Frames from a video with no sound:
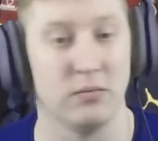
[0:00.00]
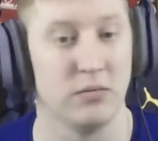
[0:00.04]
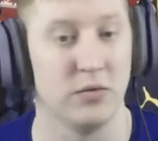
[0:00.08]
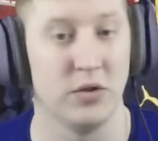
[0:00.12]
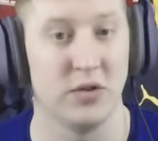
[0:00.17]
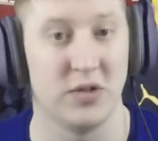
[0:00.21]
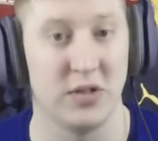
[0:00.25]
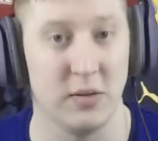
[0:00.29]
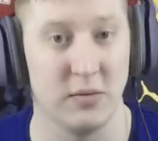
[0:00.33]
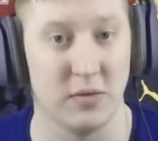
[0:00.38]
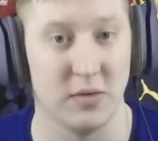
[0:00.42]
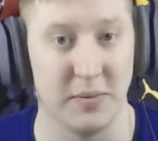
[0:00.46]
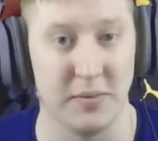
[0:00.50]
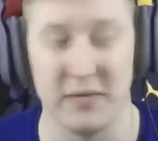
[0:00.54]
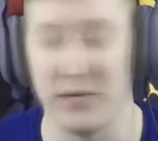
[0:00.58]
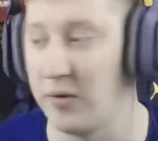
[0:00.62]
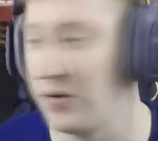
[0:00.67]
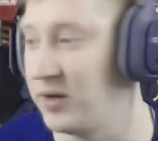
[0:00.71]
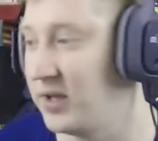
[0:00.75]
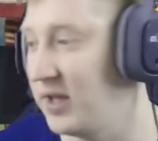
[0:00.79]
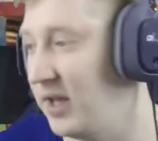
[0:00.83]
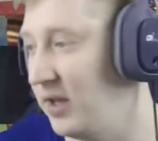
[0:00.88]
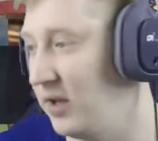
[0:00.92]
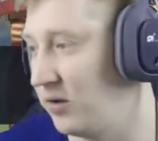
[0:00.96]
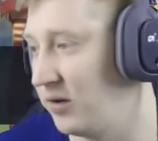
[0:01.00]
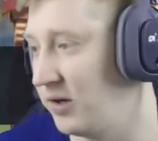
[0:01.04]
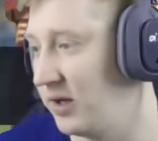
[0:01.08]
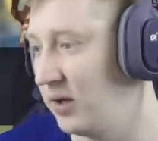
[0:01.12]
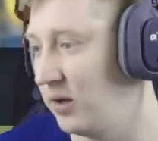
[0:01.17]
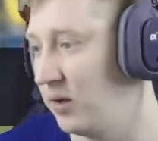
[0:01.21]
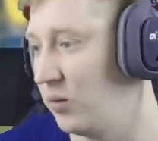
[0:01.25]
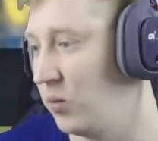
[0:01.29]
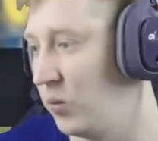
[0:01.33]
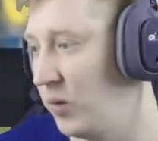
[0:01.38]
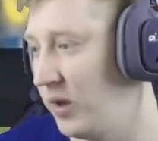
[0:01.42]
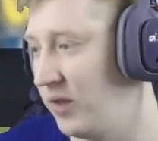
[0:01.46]
You seem to be very keen on
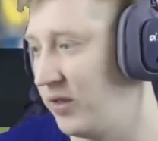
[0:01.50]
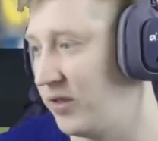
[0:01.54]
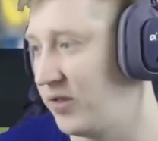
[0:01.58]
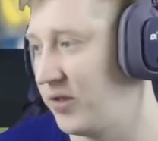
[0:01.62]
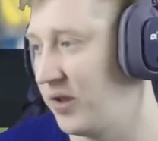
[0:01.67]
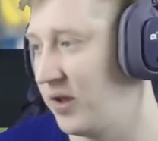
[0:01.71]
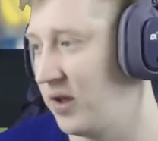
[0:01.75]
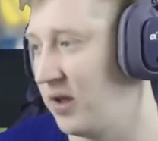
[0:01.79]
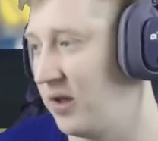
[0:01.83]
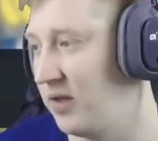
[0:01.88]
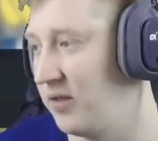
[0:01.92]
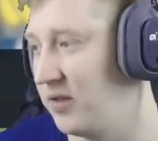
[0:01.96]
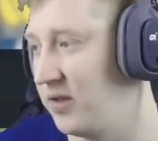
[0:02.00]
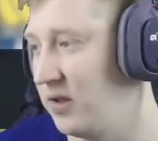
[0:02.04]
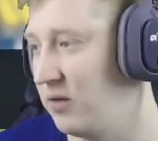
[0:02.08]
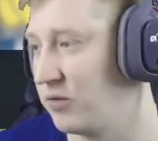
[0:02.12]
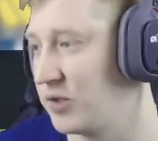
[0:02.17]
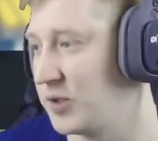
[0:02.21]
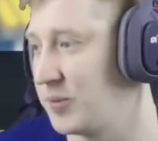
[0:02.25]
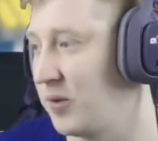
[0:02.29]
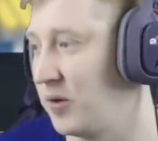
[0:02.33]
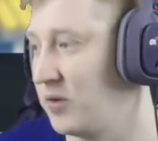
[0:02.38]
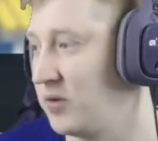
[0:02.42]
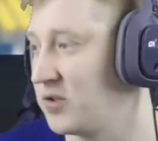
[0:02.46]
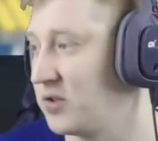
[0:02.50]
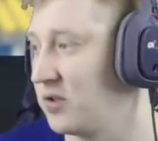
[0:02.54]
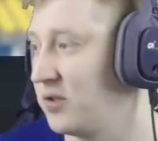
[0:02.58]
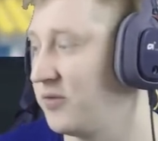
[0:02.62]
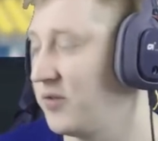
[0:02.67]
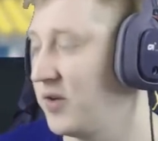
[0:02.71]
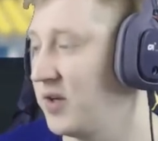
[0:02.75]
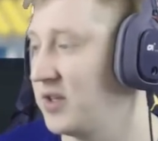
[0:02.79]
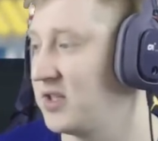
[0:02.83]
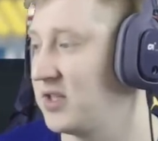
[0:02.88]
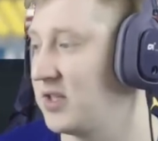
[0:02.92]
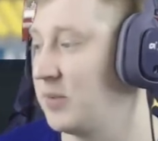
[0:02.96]
it with uh, the response on
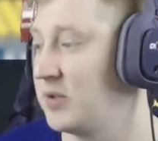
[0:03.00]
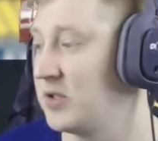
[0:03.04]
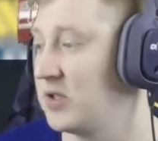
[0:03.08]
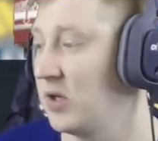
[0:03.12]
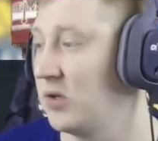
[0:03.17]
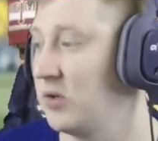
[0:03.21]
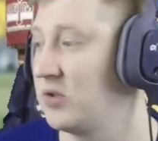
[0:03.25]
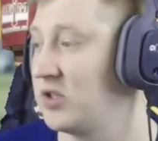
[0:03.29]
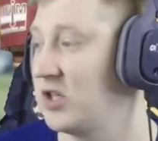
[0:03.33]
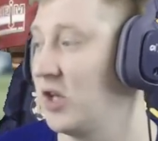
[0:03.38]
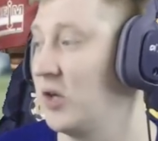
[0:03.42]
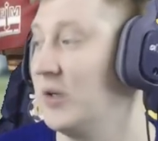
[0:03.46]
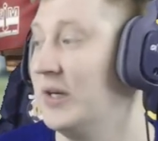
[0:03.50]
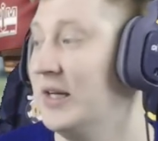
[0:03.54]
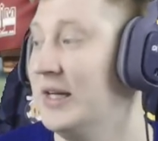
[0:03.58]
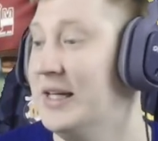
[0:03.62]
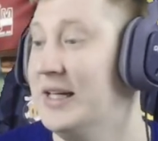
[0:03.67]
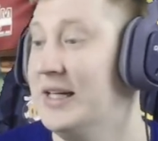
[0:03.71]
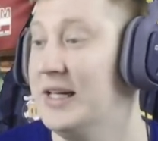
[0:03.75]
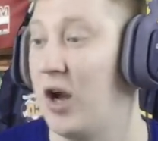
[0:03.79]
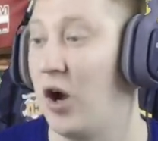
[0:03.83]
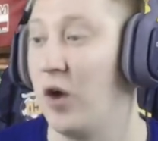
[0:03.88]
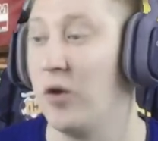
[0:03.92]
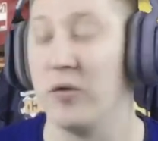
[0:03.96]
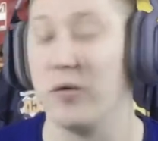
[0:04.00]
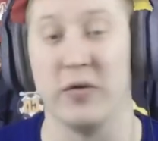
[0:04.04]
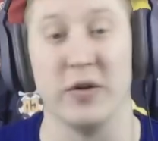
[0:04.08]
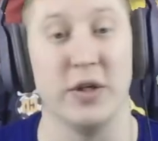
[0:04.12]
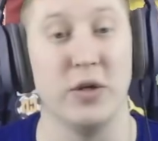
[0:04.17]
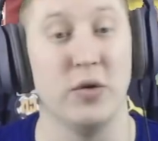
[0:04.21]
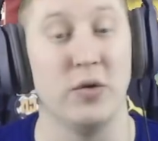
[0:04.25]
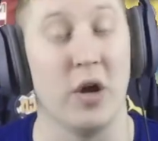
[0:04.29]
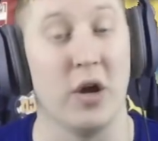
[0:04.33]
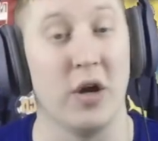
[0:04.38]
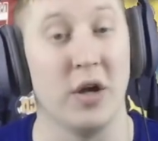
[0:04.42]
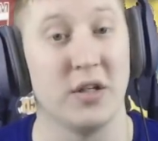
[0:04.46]
the first episode, so hopefully
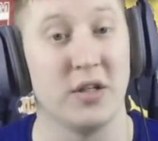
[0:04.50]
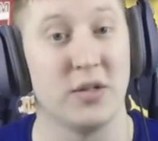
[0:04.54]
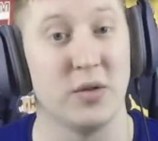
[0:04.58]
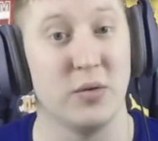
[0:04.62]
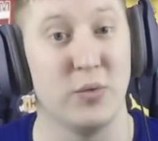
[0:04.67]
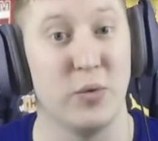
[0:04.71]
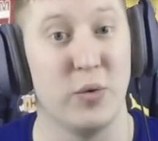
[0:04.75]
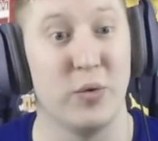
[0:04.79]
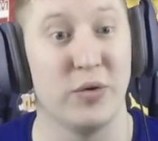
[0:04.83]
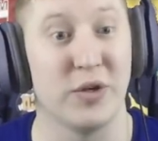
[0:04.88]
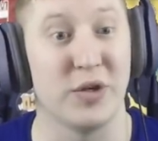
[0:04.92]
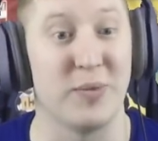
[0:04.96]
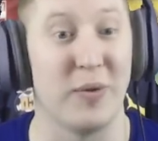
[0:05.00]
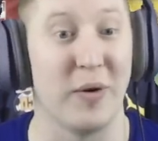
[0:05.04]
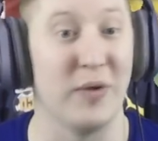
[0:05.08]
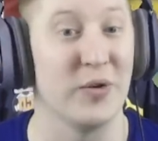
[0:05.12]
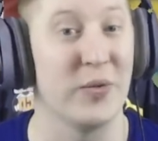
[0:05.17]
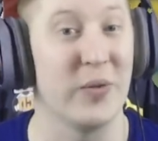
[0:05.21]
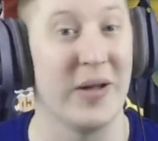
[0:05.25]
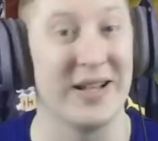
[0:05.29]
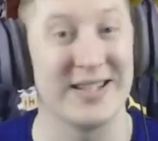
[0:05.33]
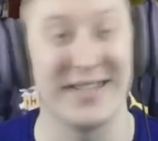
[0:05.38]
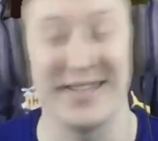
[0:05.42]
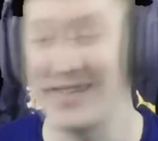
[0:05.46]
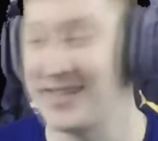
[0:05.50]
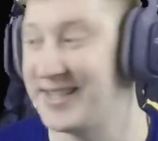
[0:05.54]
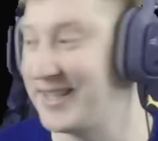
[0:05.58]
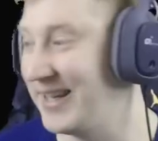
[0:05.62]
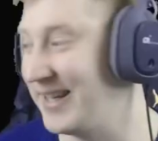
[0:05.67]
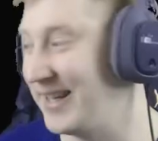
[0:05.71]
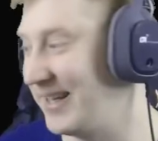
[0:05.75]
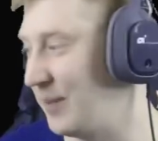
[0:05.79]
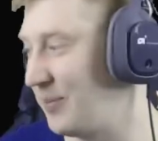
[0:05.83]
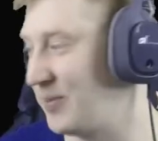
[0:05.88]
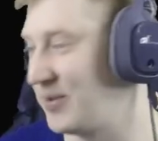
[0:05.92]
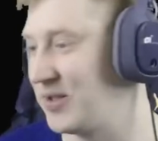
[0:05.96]
you guys will respond well to the
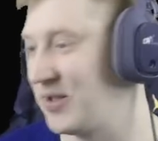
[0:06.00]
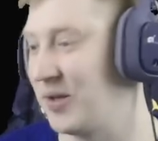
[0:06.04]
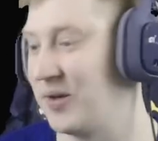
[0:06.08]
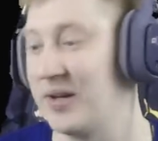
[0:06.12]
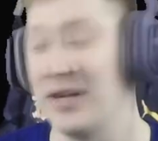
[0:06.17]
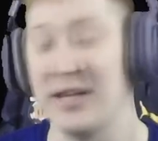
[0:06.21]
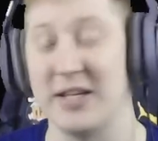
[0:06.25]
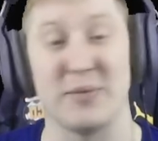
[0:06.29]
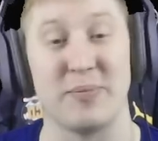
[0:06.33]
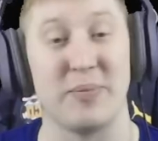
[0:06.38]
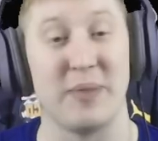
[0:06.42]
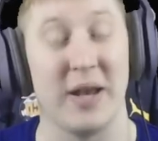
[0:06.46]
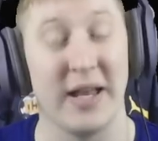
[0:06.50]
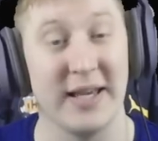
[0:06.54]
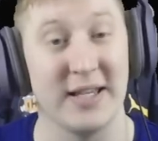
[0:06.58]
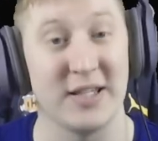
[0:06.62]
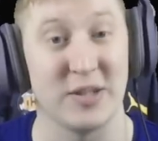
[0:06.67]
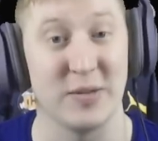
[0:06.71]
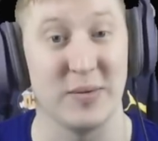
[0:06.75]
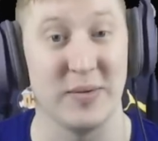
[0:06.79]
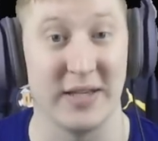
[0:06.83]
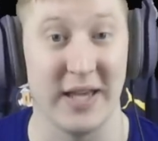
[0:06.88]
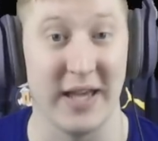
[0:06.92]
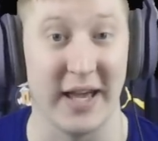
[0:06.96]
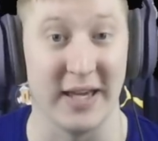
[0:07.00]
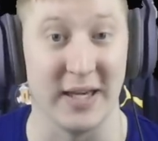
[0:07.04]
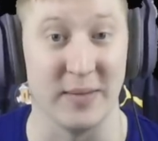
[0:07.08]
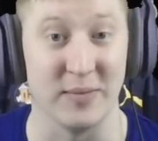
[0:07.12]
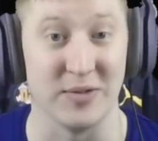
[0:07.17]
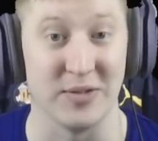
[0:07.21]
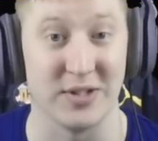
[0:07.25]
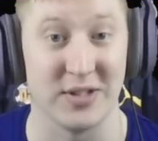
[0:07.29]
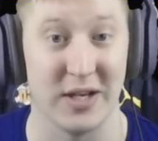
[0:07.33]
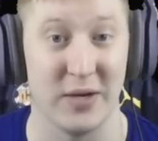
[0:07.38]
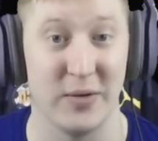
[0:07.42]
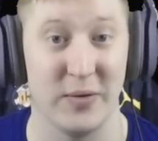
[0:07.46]
second episode. Let's play some
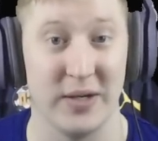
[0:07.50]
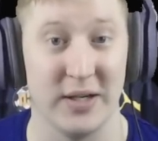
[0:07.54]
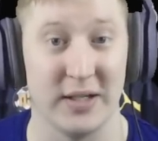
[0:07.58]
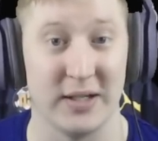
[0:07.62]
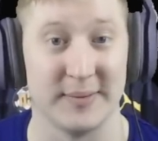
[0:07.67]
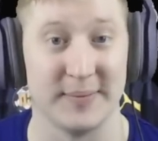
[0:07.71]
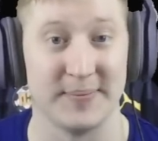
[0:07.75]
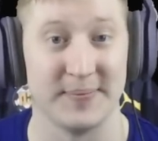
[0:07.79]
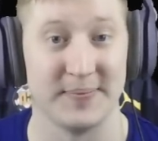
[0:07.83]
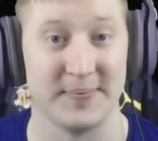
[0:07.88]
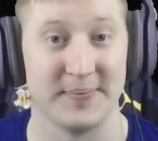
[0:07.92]
games, shall we?